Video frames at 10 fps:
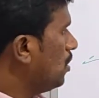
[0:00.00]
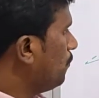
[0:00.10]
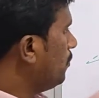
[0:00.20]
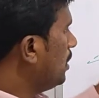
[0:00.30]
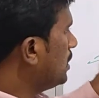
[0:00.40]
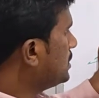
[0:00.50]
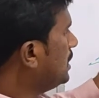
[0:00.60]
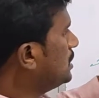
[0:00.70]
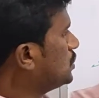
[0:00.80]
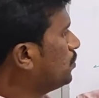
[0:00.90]
Now if we
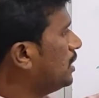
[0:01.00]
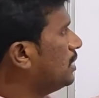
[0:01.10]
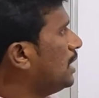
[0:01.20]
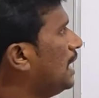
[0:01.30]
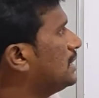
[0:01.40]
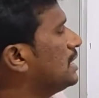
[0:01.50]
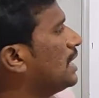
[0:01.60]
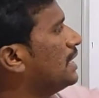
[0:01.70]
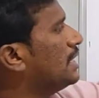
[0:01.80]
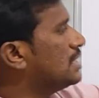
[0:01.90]
understand this one, I
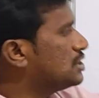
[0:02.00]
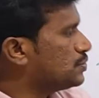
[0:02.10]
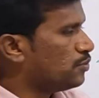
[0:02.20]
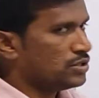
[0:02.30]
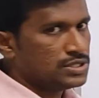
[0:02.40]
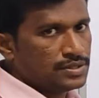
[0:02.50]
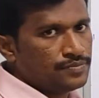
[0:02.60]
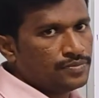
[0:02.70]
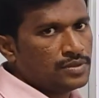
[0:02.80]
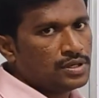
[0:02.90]
think I can erase this
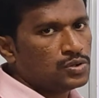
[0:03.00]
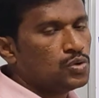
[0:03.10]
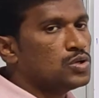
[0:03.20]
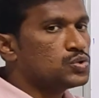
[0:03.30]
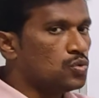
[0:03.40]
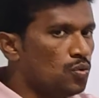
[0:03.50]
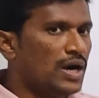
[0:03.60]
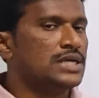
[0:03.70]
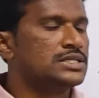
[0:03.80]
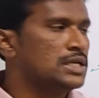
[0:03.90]
portion. Okay, those
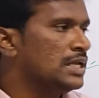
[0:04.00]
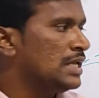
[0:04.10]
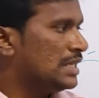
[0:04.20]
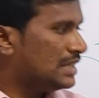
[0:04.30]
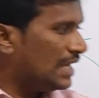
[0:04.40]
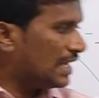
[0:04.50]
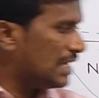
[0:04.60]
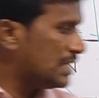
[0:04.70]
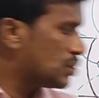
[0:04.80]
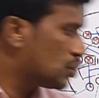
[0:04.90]
who want,
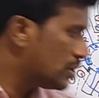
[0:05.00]
they can